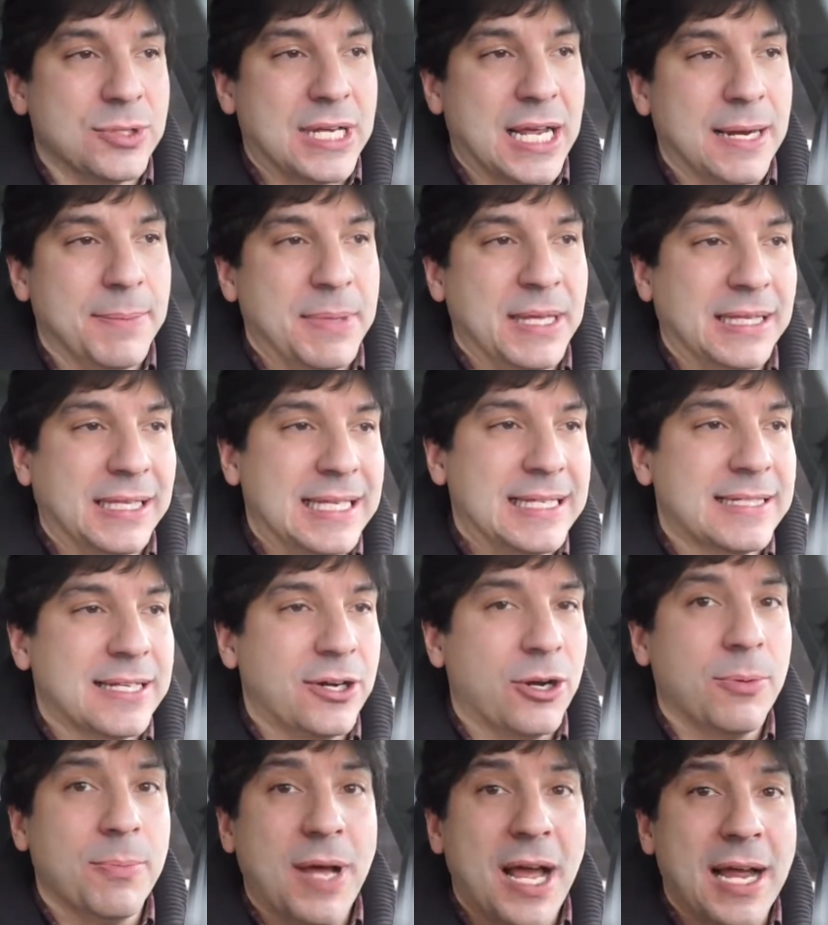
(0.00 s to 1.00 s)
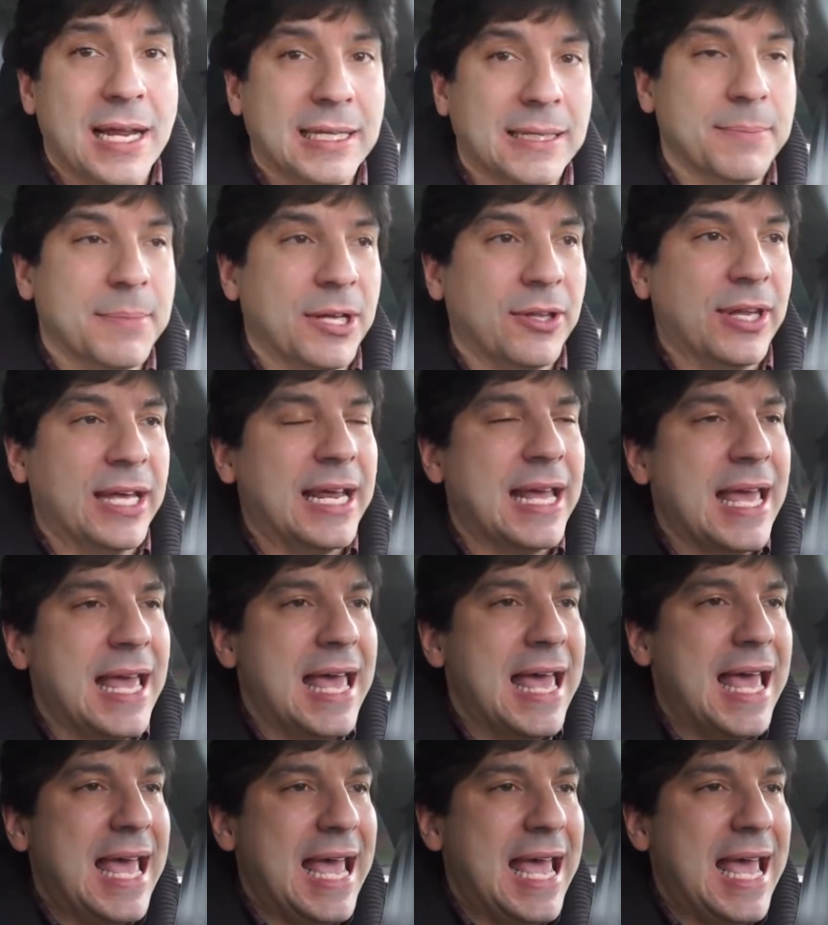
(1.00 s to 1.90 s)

who's going to be leasing or buying the building.